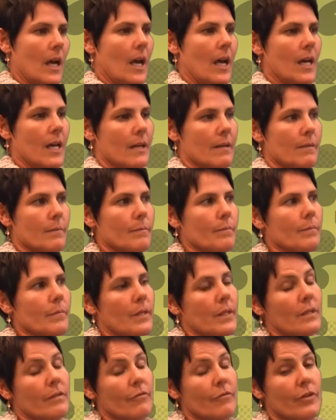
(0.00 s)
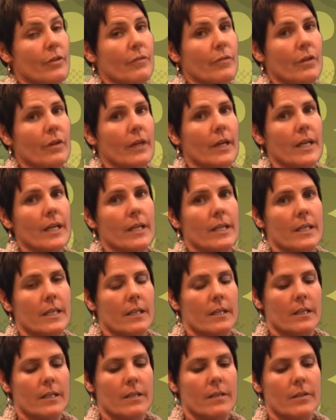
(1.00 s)
in 5th grade
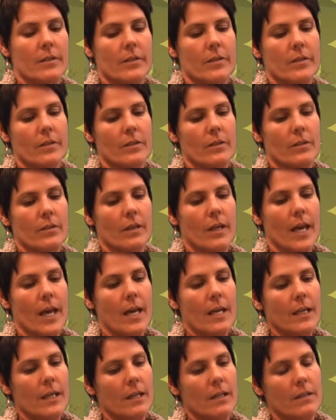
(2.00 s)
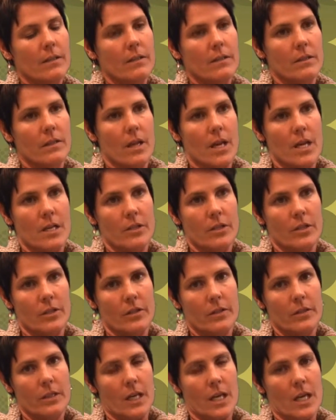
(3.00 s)
is to get kids to
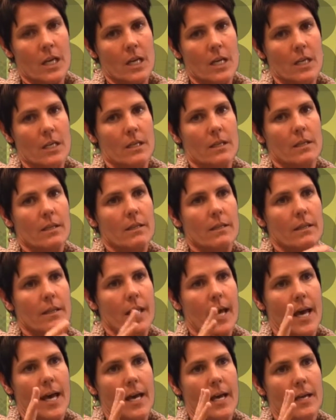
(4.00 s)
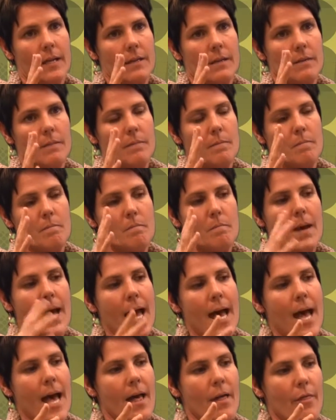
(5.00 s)
understand that
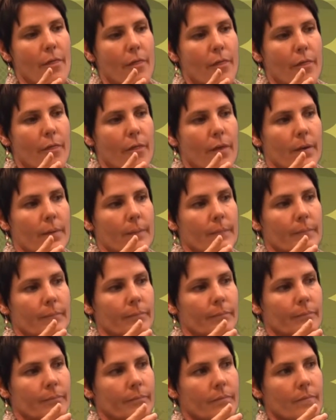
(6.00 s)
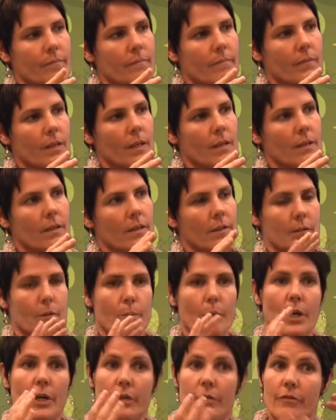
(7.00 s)
math is a
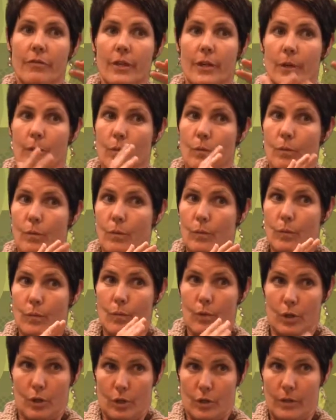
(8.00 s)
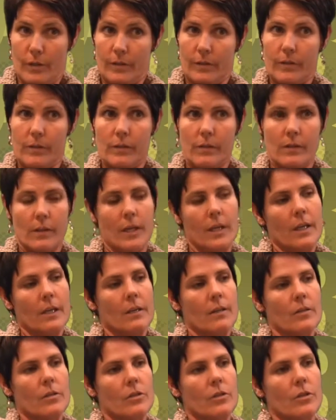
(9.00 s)
part of their world
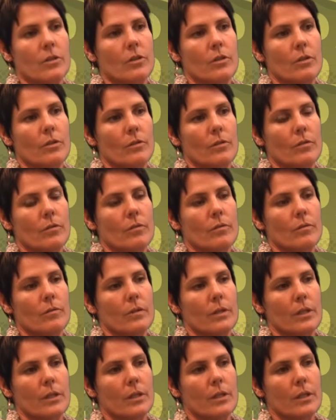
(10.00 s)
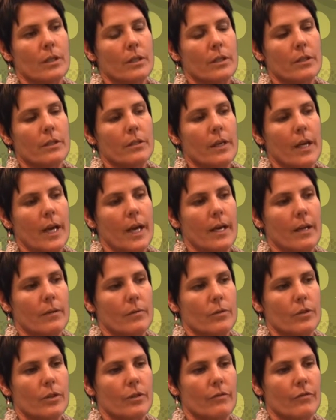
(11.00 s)
and to learn how
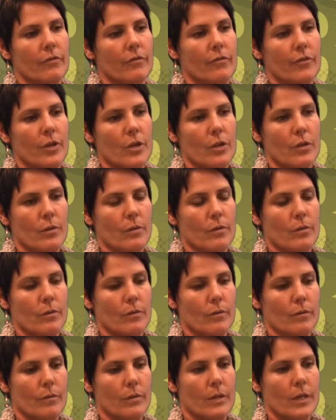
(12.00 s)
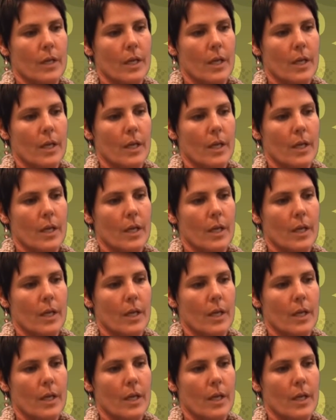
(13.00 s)
to view